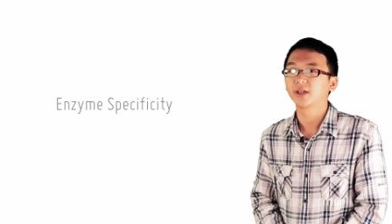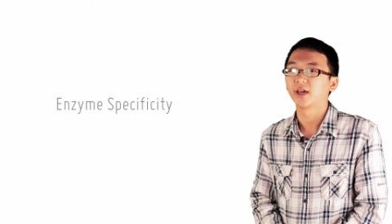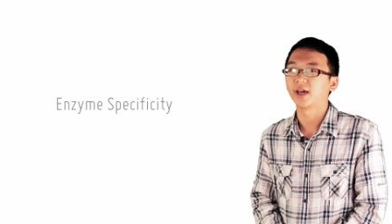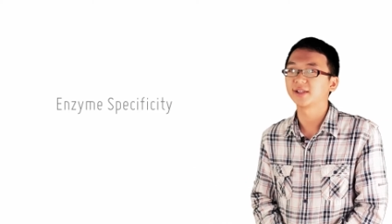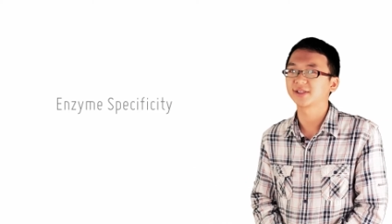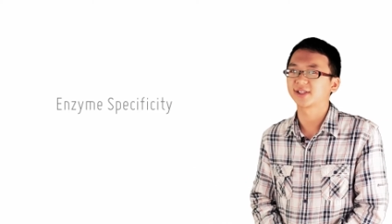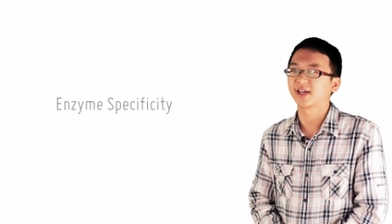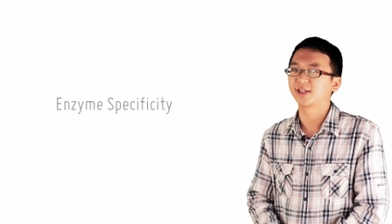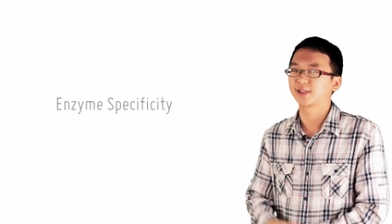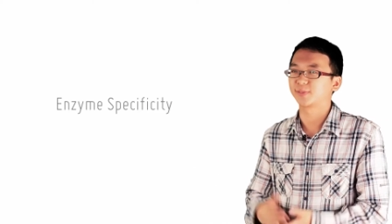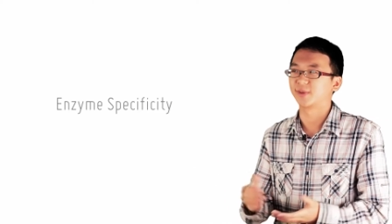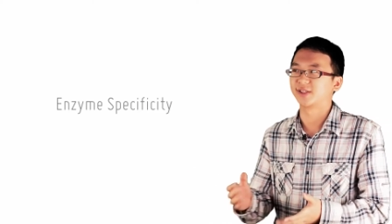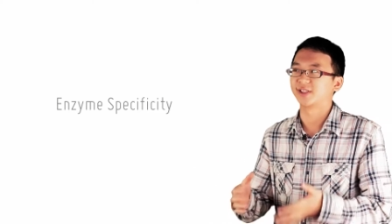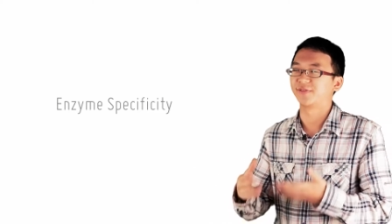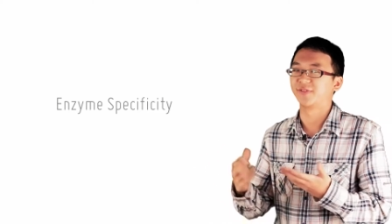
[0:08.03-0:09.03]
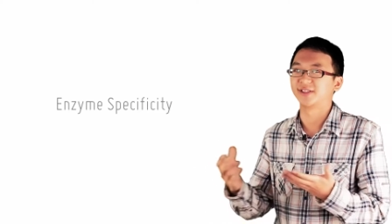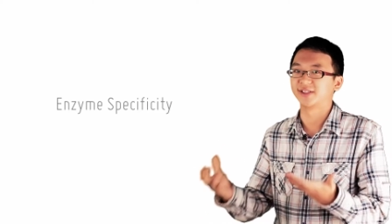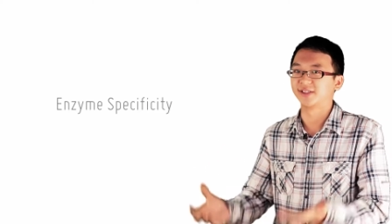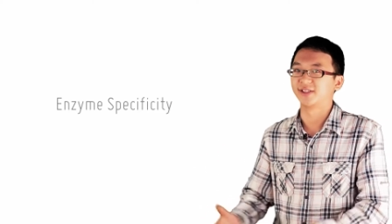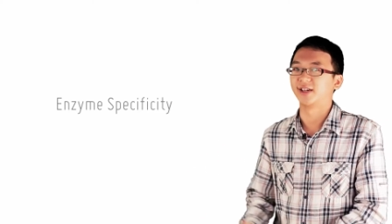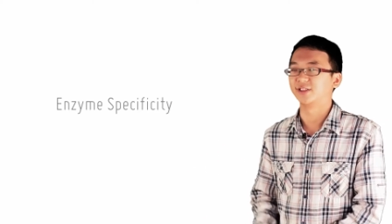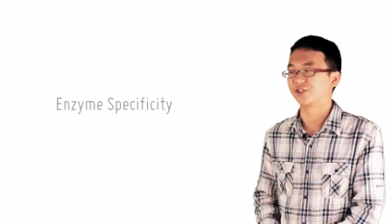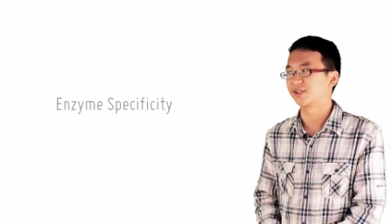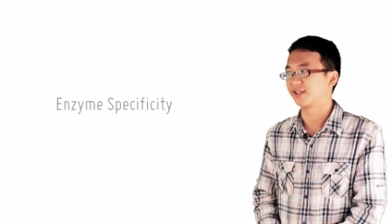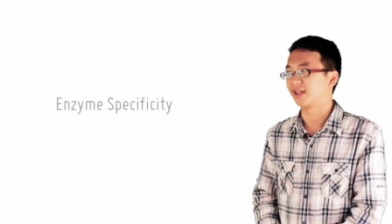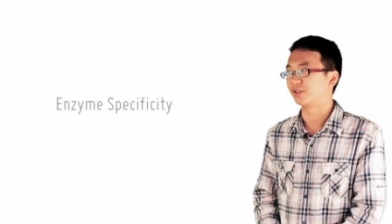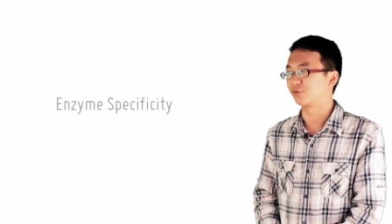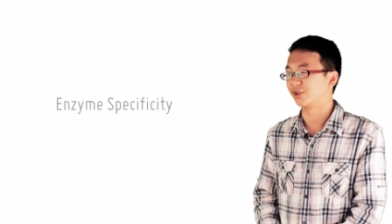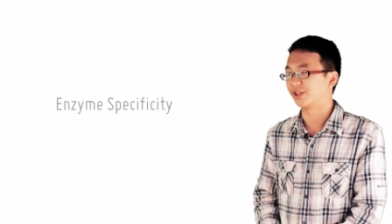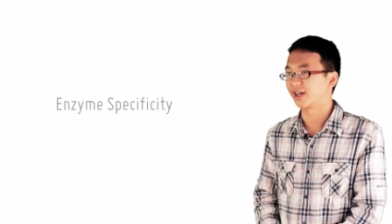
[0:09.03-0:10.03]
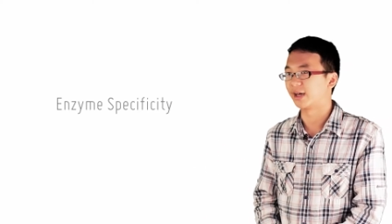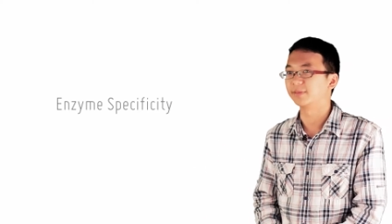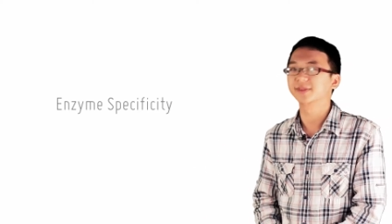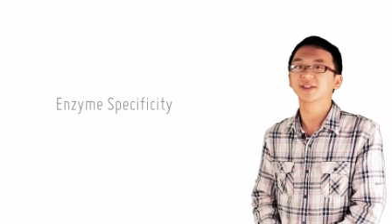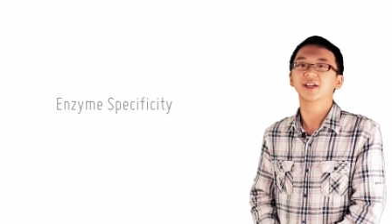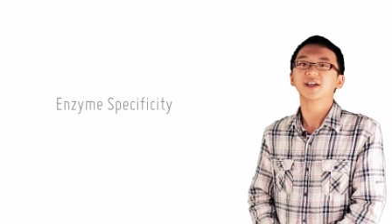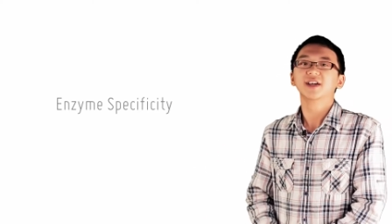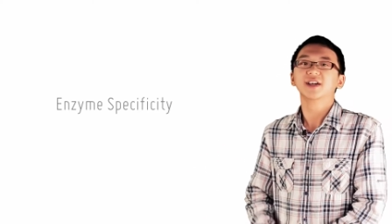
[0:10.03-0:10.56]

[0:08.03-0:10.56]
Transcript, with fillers: Enzyme specificity, I just did that three times,